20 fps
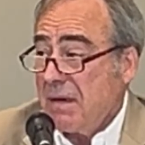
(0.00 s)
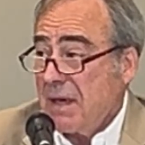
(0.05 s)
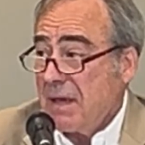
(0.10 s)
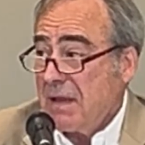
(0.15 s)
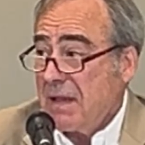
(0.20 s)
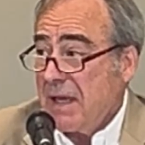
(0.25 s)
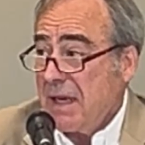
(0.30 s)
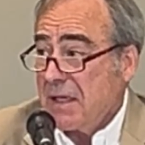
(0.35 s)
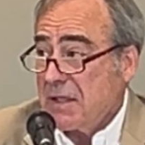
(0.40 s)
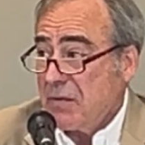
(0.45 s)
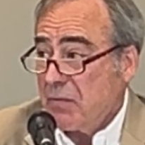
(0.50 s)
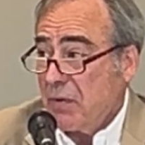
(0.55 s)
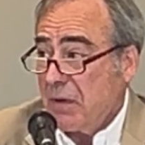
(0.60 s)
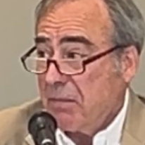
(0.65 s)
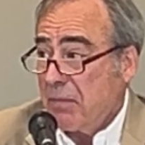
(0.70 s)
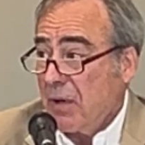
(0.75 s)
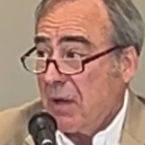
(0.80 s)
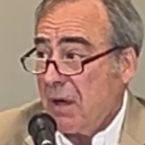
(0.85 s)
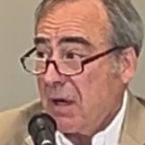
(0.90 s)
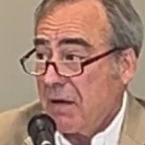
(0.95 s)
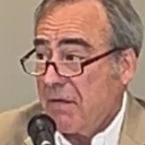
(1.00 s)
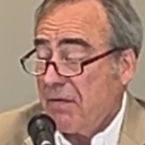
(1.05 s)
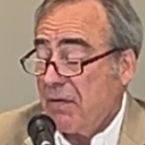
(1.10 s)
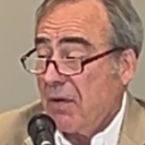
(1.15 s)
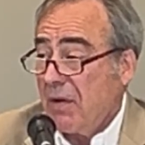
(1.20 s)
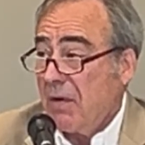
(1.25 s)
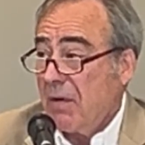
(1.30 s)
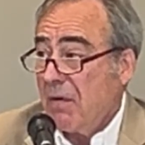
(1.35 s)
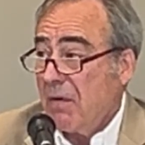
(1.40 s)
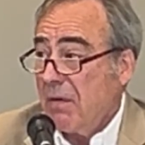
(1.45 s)
things that would block
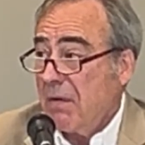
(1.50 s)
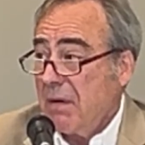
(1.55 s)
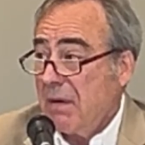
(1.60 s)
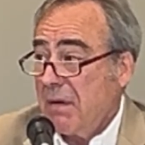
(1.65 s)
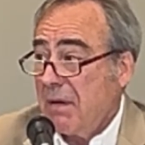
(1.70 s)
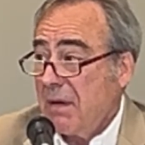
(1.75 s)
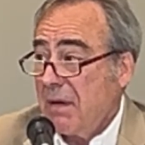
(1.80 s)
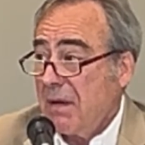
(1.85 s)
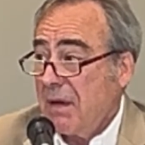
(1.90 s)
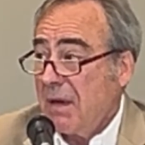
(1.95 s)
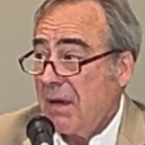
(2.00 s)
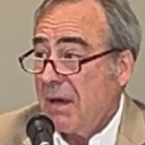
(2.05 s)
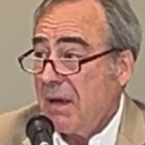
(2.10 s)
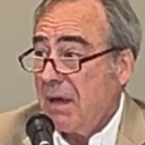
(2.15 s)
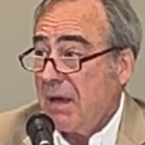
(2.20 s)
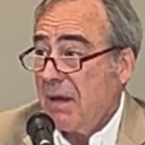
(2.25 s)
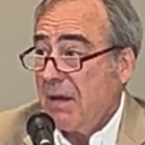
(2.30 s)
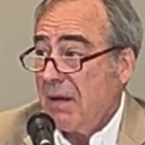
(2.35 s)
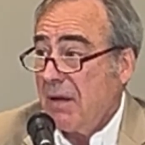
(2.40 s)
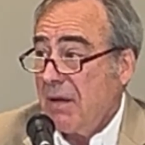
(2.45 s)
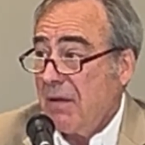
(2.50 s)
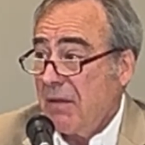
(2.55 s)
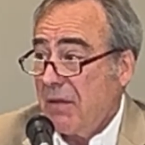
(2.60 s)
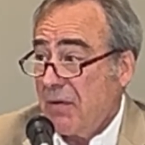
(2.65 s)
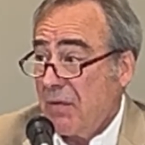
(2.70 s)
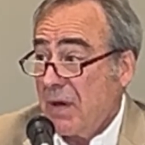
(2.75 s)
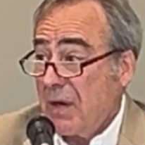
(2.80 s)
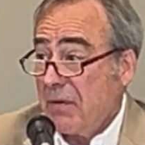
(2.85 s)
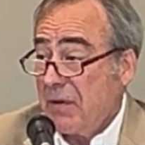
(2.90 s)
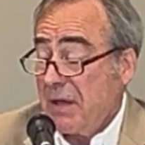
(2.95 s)
flow
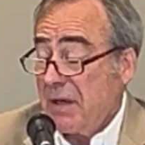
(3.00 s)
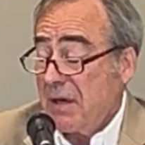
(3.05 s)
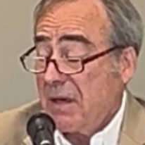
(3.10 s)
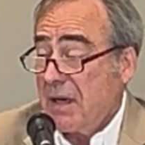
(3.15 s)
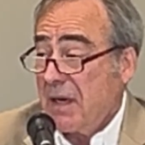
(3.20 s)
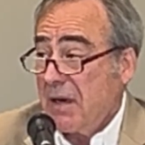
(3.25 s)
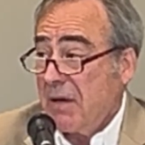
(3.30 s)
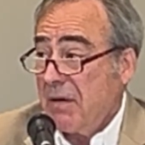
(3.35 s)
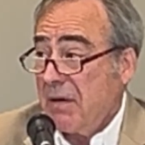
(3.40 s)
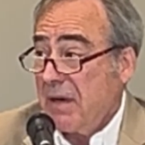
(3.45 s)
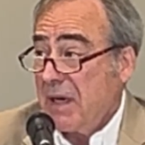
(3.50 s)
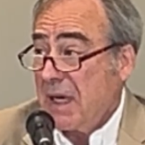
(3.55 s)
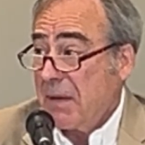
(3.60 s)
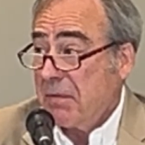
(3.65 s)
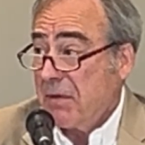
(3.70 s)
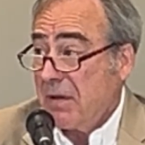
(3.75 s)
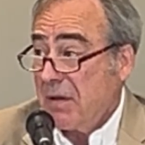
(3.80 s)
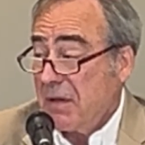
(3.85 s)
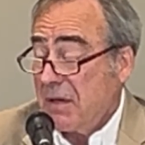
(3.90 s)
throughout the entire depth of the